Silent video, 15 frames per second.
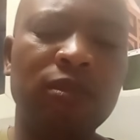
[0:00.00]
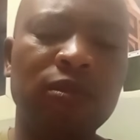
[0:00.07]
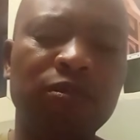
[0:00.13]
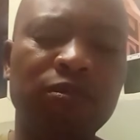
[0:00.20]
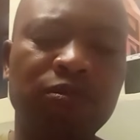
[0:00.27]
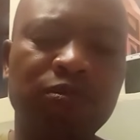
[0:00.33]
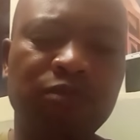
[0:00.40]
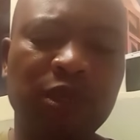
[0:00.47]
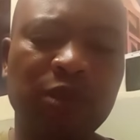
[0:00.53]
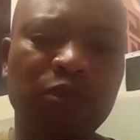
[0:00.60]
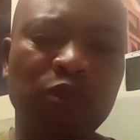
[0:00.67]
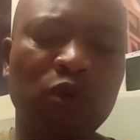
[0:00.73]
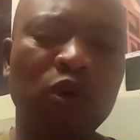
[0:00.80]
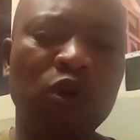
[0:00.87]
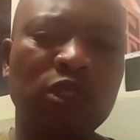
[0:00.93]
people
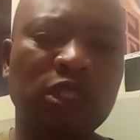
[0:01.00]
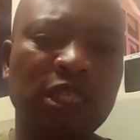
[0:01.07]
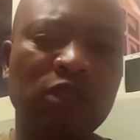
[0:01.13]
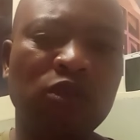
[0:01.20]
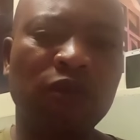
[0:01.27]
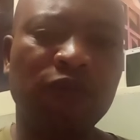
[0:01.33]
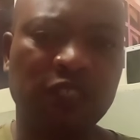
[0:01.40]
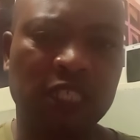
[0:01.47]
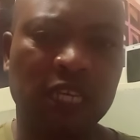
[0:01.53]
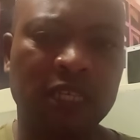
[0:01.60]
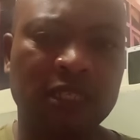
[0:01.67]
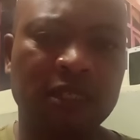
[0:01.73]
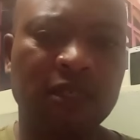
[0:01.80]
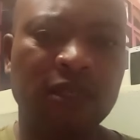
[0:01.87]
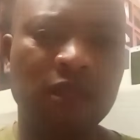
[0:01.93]
or state officials,
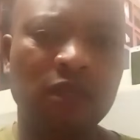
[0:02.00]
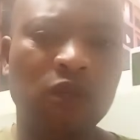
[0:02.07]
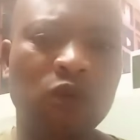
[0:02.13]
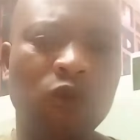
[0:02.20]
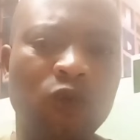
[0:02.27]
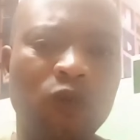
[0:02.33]
which